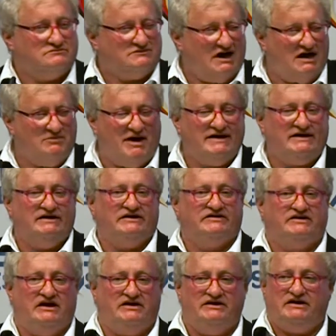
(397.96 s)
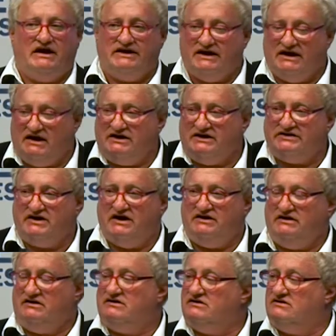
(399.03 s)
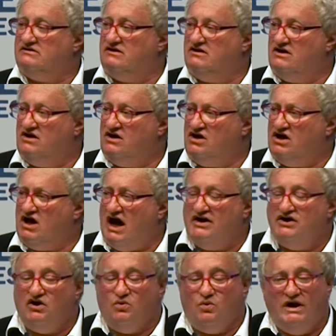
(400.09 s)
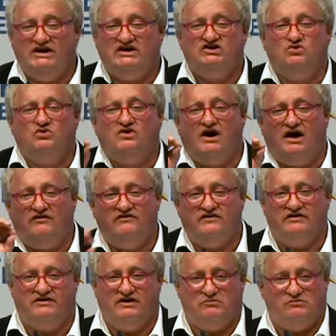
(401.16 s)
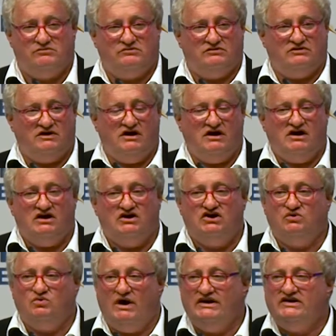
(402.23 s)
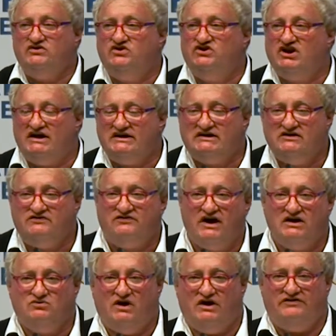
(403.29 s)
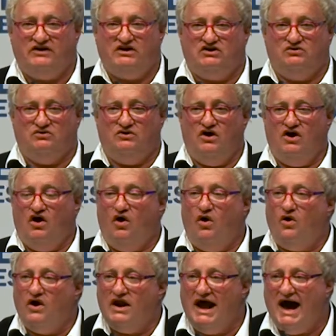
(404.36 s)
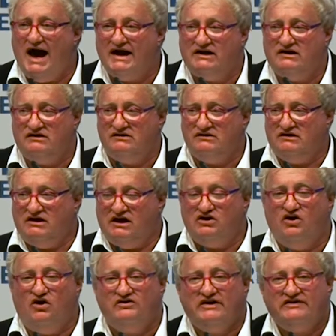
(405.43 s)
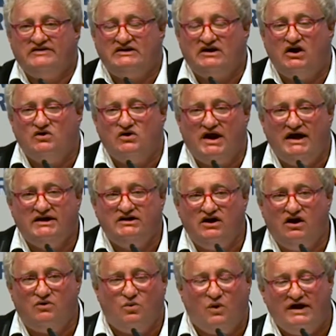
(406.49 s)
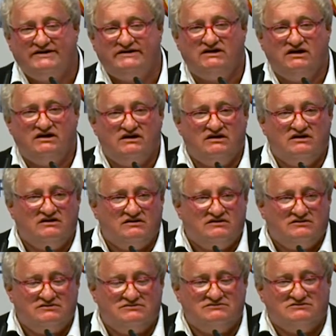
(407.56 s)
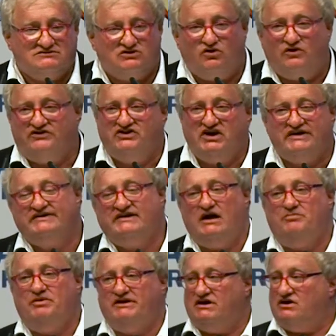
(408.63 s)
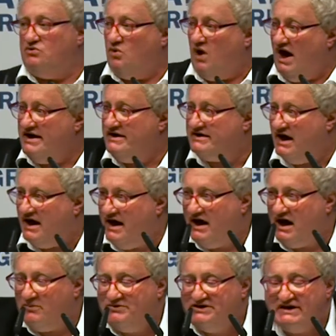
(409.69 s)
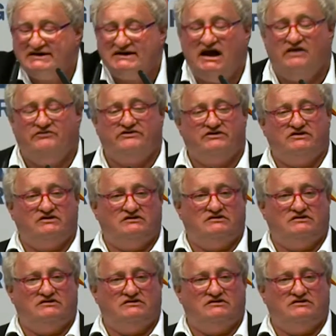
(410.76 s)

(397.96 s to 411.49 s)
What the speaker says: I might understand it, I can understand it, and the ones who cover them, the ones who justify what they do, or lie in order that I will not know what was just happening, why the Arab just left,